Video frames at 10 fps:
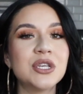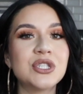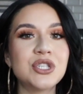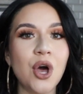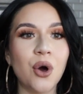
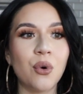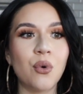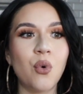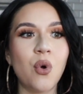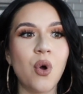
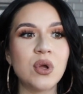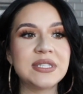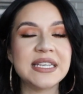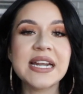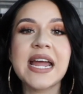So
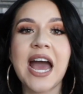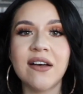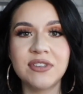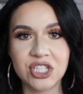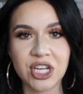did I
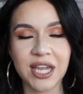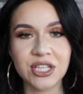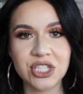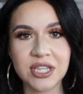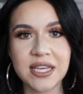have to
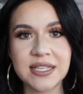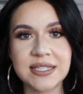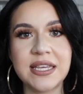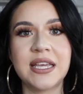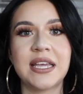change
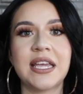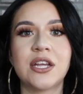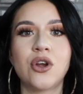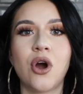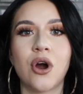things
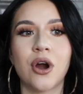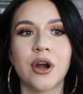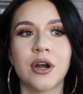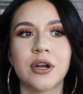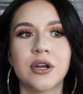in
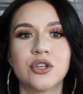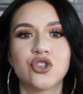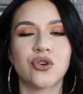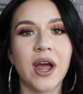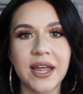our
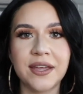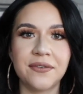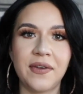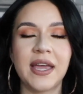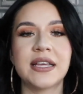trying
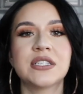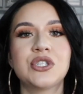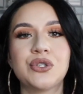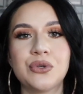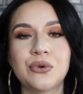phase
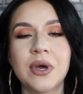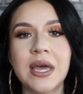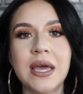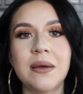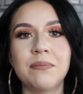to
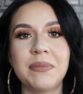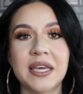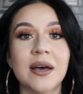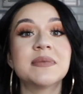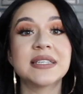
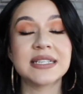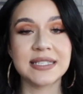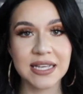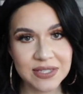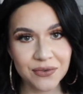become
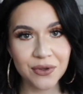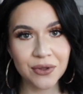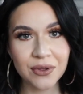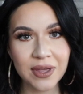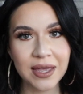
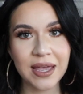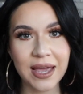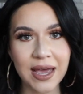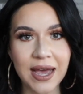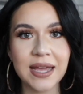successful
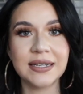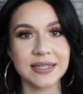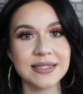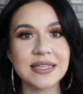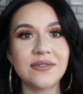at
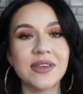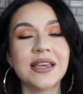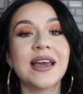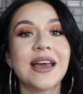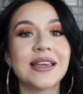
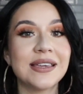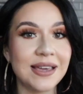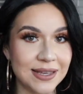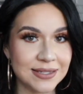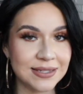conceiving?
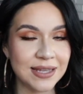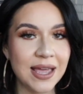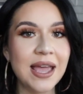Yes.